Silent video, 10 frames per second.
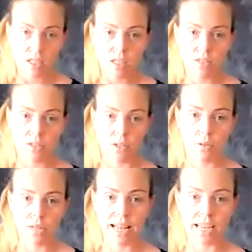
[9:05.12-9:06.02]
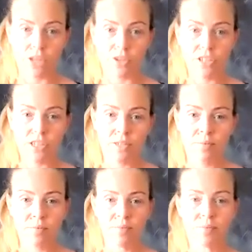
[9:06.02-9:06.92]
So anchor it,
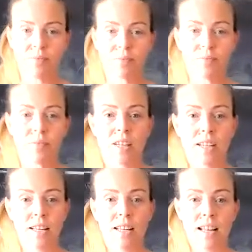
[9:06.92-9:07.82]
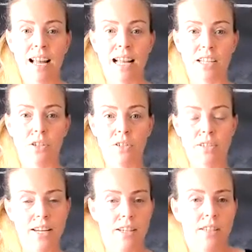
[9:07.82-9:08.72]
hand goes
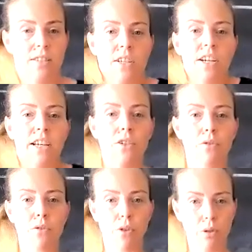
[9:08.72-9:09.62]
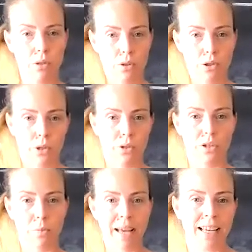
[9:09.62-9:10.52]
down at the side, roll those
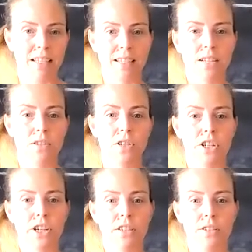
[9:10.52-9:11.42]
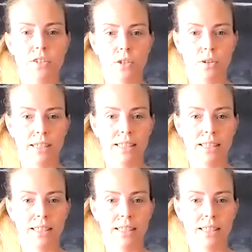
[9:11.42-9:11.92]
shoulders back and down so you're nice and tall.